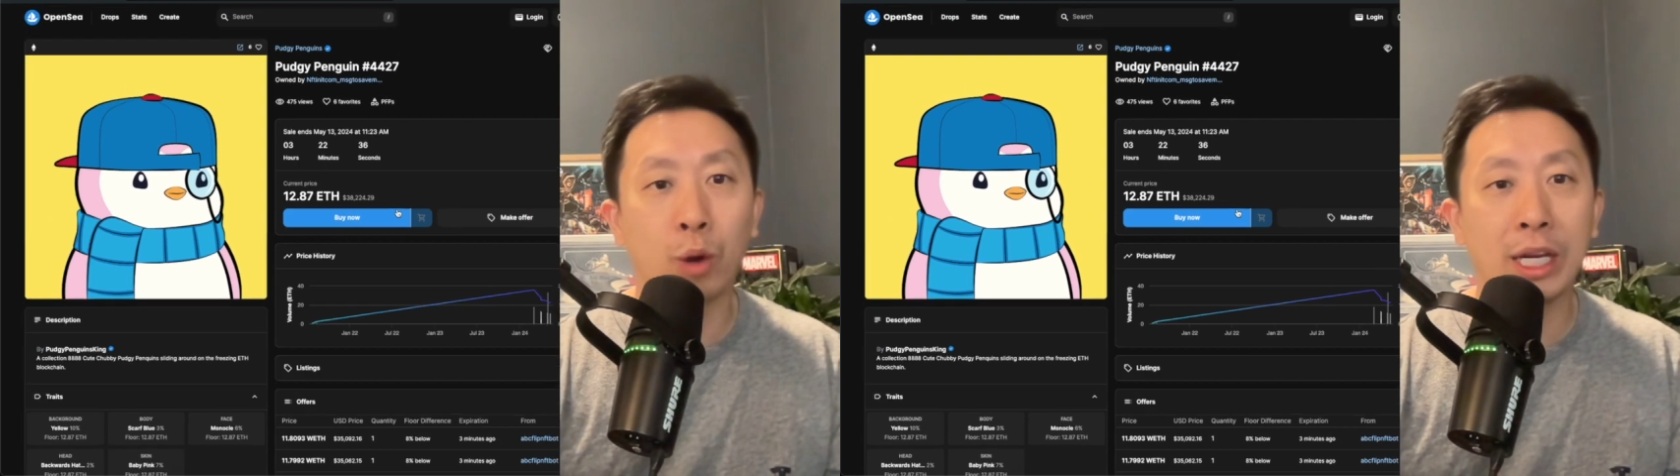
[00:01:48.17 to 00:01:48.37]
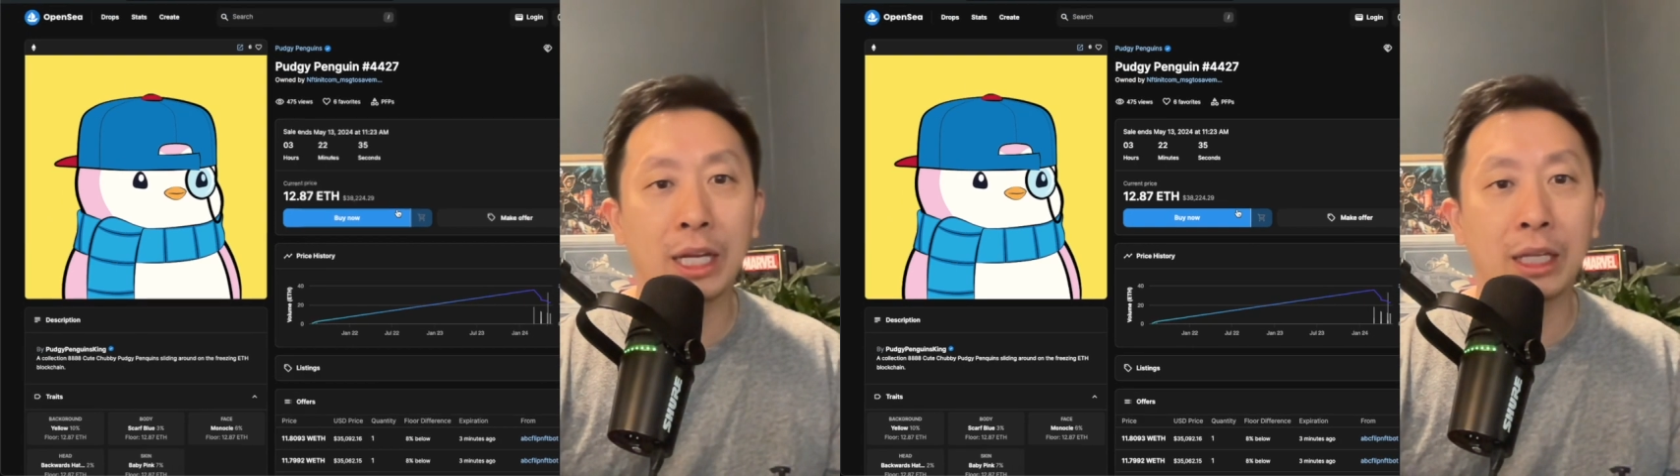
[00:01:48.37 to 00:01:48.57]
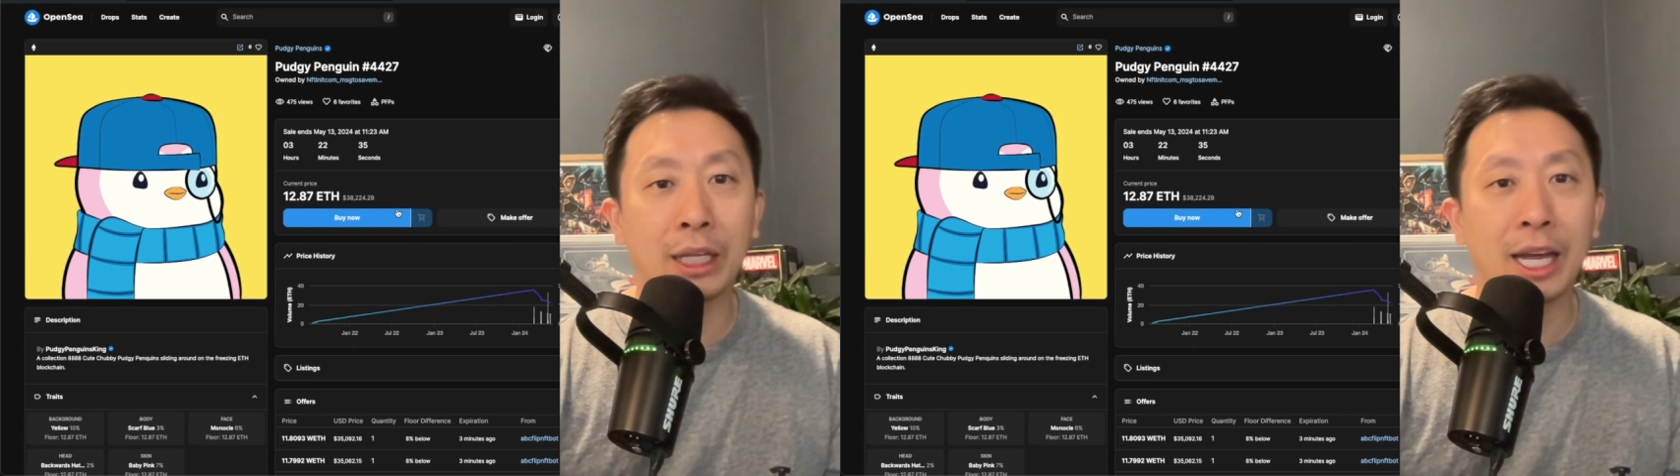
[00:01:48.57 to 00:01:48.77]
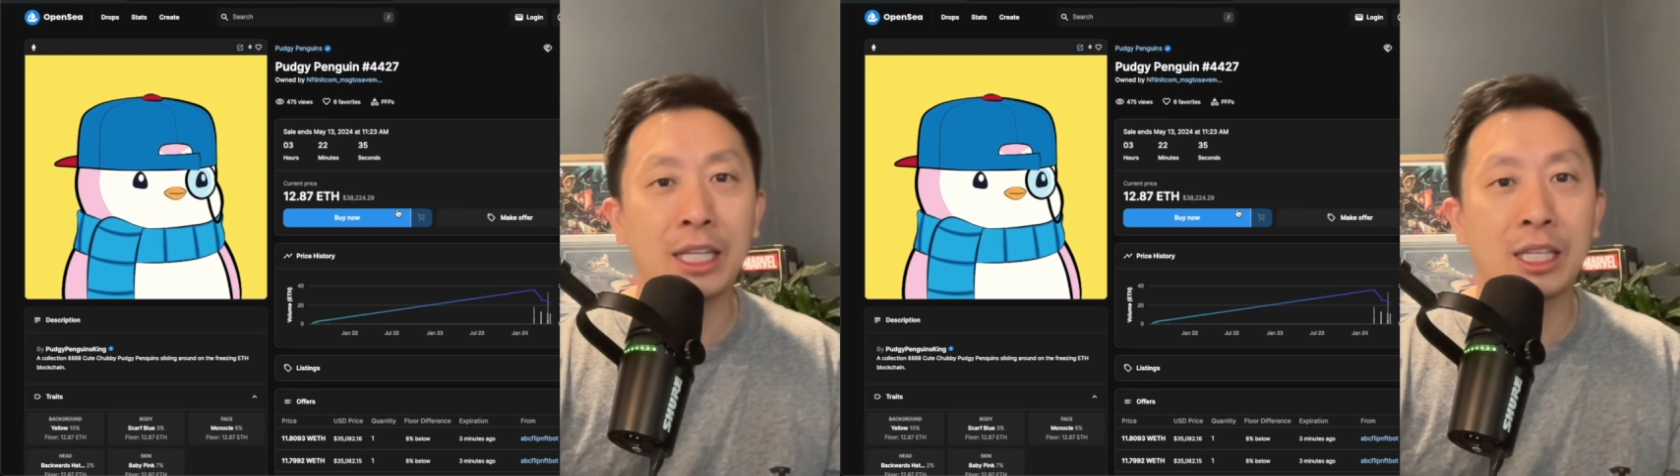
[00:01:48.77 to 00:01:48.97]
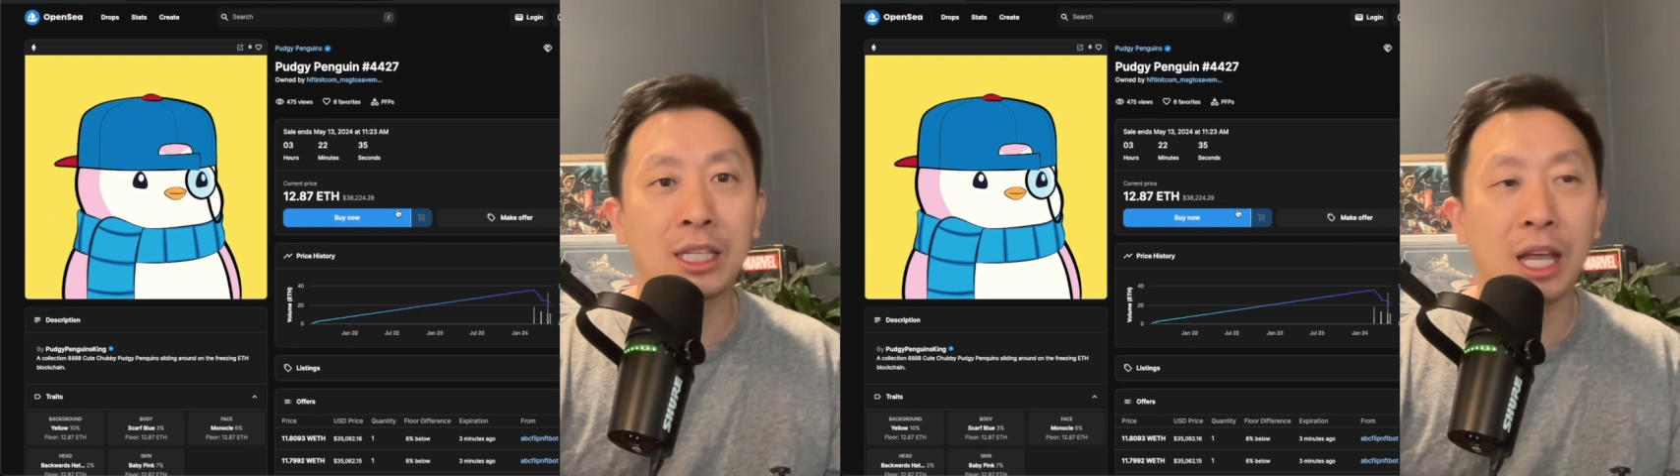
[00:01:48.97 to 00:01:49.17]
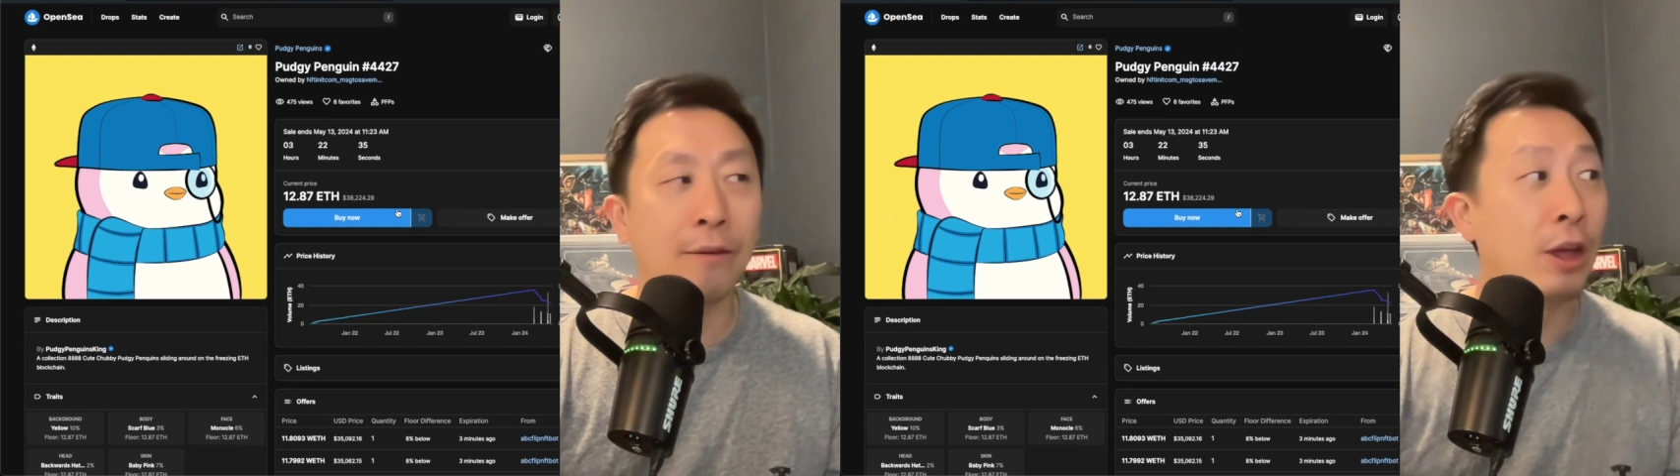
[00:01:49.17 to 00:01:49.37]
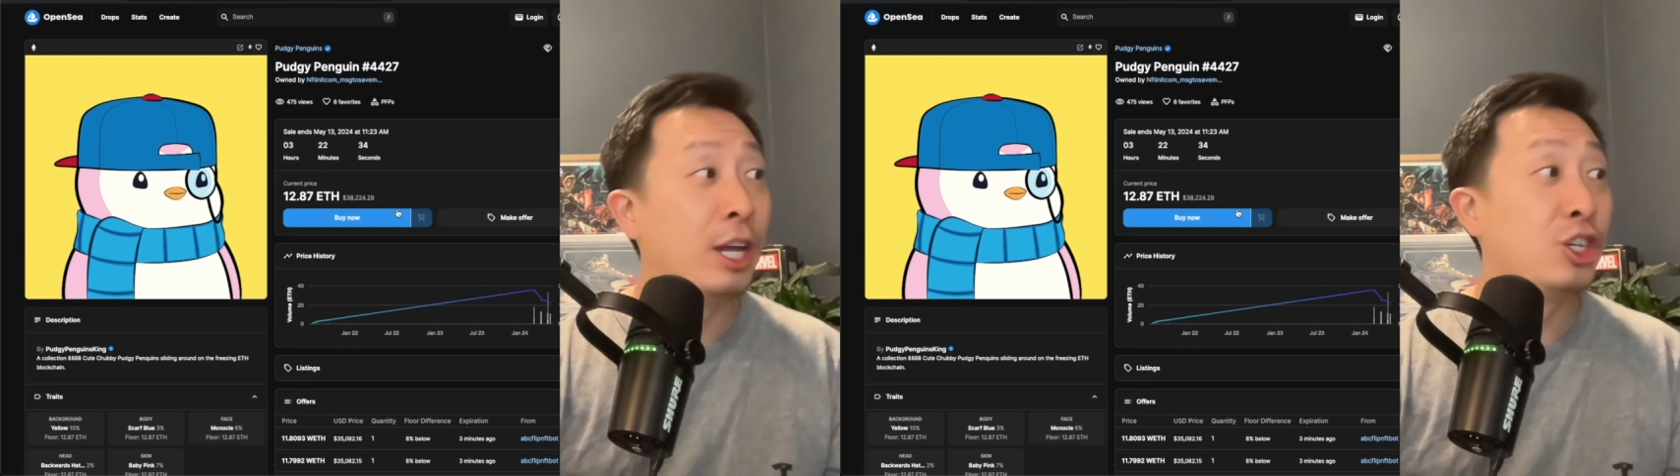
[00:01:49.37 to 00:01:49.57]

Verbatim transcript: right click and save